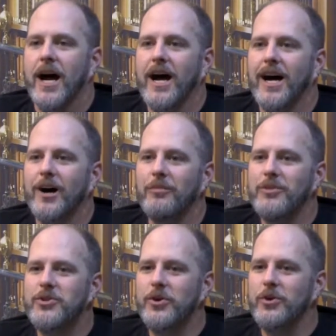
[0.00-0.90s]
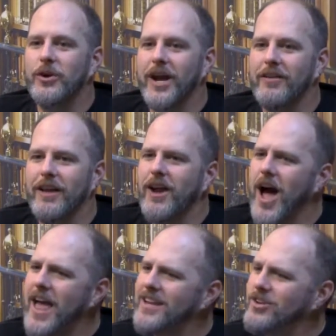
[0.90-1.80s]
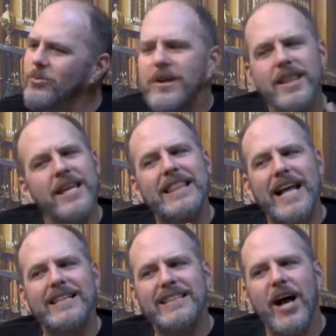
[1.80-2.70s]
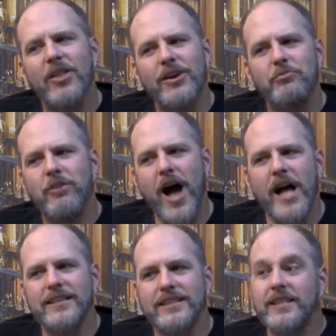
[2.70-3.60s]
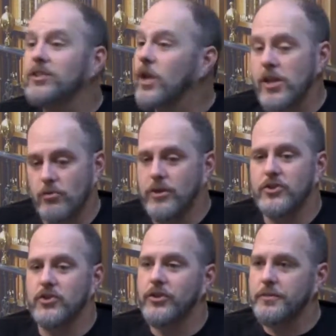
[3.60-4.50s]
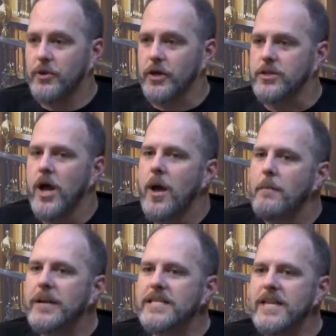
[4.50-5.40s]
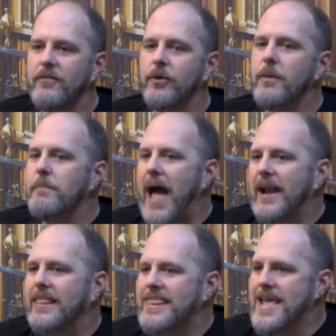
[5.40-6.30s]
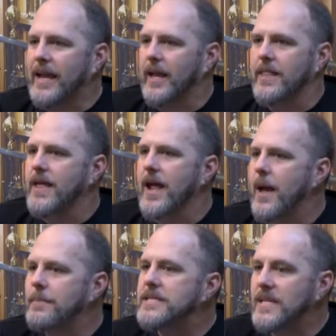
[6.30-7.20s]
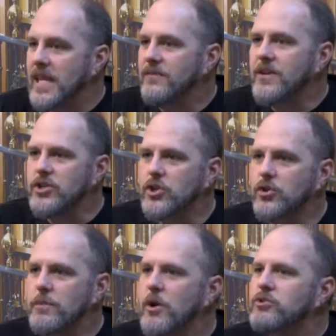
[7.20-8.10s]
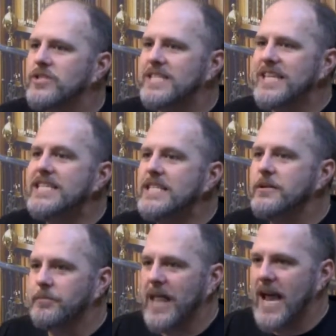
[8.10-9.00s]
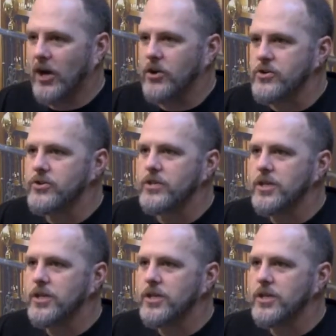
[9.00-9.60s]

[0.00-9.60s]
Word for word: um, so you're kind of like, no, I don't think that's how that runs, and you consult the books. But mm-hmm. it's never a bad thing, and that happens even to the most seasoned players. Yeah.